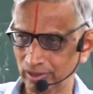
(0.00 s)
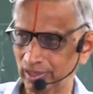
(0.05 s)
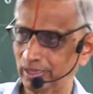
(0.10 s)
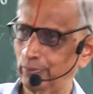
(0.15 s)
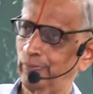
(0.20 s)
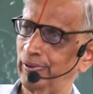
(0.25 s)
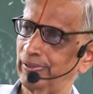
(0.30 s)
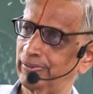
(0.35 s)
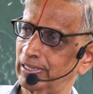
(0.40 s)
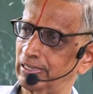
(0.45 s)

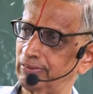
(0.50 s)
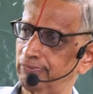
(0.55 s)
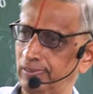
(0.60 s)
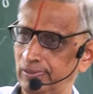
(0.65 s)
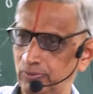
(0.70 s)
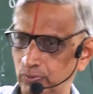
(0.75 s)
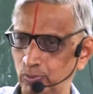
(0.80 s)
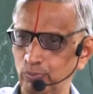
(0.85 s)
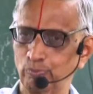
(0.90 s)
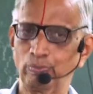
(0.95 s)
repeated
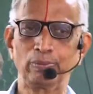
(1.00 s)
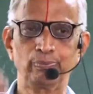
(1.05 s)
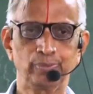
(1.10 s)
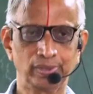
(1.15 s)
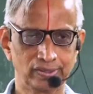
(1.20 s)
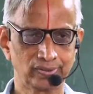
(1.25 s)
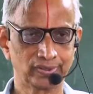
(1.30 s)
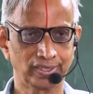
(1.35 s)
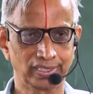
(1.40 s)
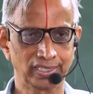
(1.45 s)
for 1 by
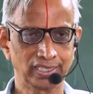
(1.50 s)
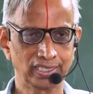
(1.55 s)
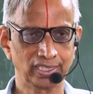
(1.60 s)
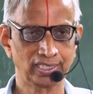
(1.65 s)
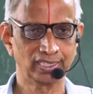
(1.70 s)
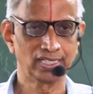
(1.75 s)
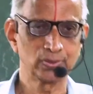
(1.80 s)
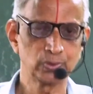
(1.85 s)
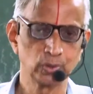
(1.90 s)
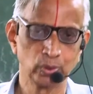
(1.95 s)
pz,
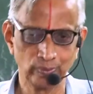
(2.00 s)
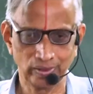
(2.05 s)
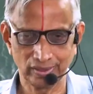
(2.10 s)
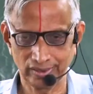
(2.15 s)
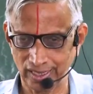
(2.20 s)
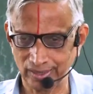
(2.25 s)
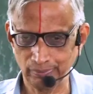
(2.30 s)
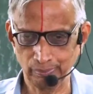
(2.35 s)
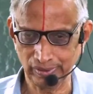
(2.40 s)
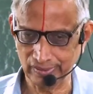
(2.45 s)
assuming
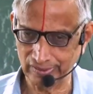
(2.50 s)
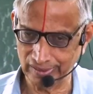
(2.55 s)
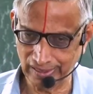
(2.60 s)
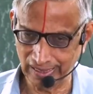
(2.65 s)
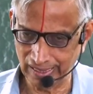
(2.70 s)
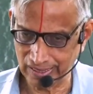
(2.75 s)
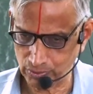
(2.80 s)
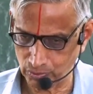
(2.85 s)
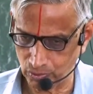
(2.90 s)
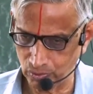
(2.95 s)
that pz
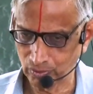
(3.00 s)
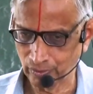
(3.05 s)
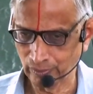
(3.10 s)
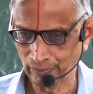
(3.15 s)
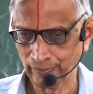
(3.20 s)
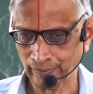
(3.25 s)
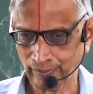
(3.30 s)
has no